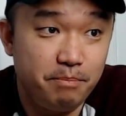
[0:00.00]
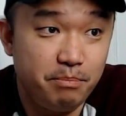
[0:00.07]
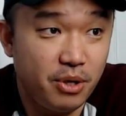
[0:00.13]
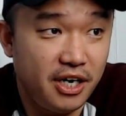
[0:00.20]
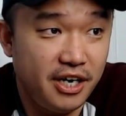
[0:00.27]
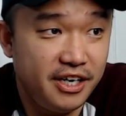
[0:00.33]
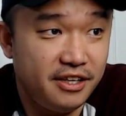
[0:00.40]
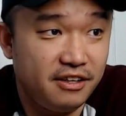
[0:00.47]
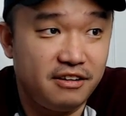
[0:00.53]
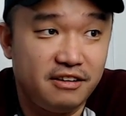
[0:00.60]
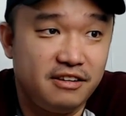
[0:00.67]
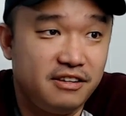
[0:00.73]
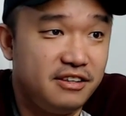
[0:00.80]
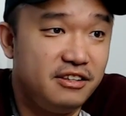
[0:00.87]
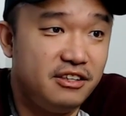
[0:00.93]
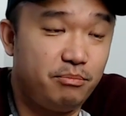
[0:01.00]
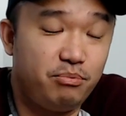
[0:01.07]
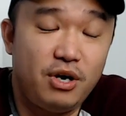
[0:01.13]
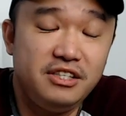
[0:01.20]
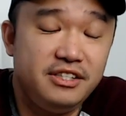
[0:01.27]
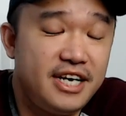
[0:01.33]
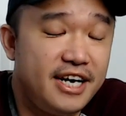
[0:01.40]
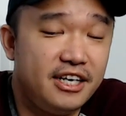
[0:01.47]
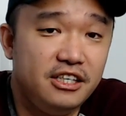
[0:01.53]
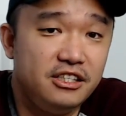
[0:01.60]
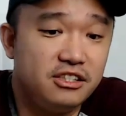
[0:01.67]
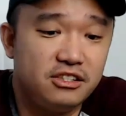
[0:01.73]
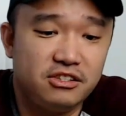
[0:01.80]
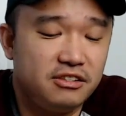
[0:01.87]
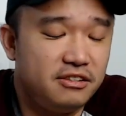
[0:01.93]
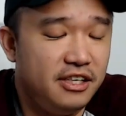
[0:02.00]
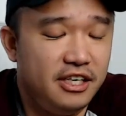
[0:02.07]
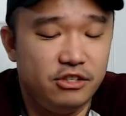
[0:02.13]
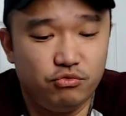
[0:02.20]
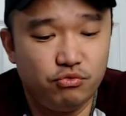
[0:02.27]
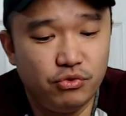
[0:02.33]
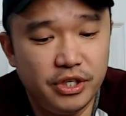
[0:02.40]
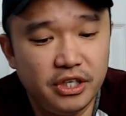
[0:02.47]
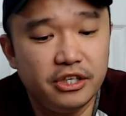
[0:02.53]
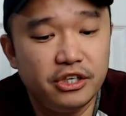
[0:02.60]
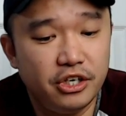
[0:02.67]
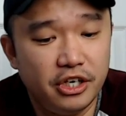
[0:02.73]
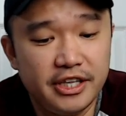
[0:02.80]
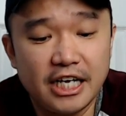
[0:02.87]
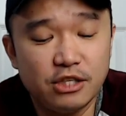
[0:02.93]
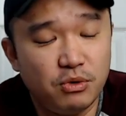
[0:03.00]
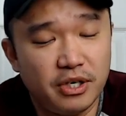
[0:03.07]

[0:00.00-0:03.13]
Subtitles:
But the price tag is really good. That's